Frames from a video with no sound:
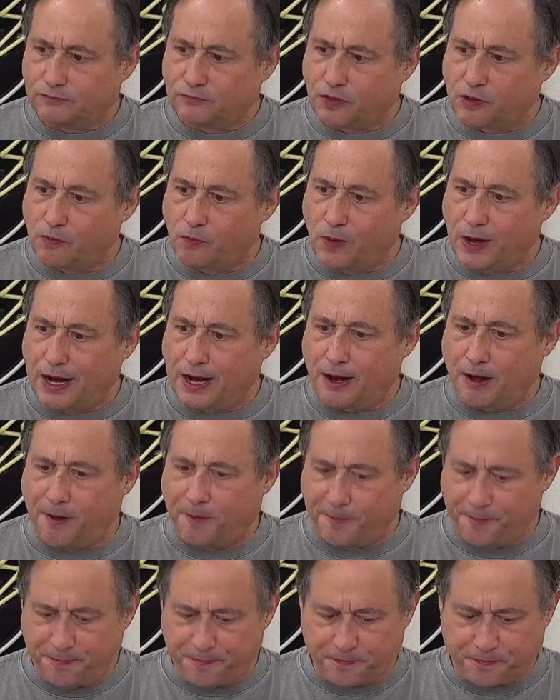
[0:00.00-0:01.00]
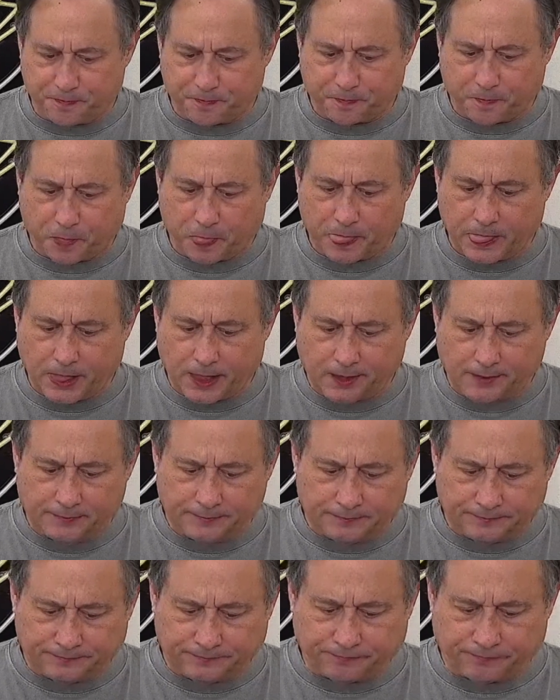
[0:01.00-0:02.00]
Wow.
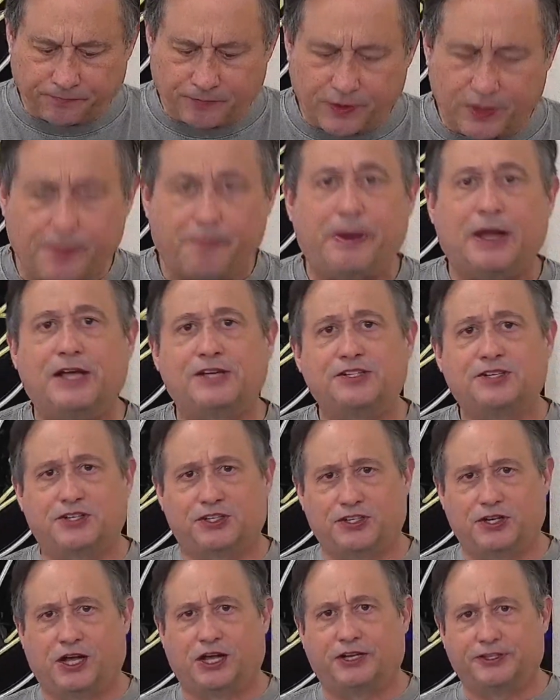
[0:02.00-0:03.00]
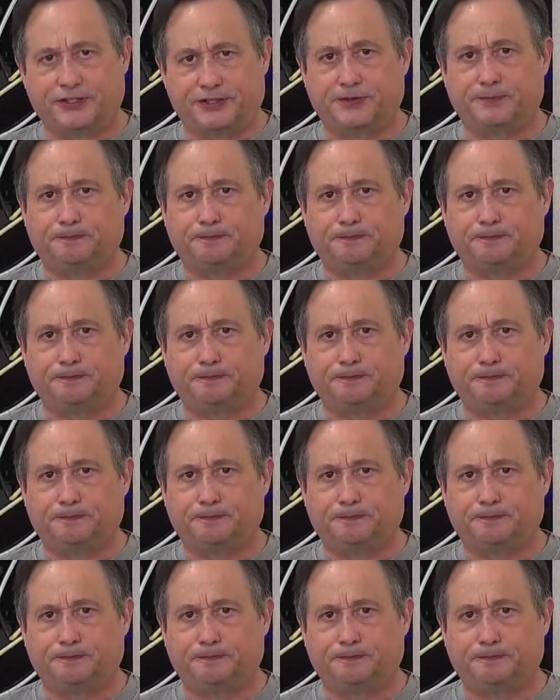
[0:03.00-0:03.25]
The pasta sauce.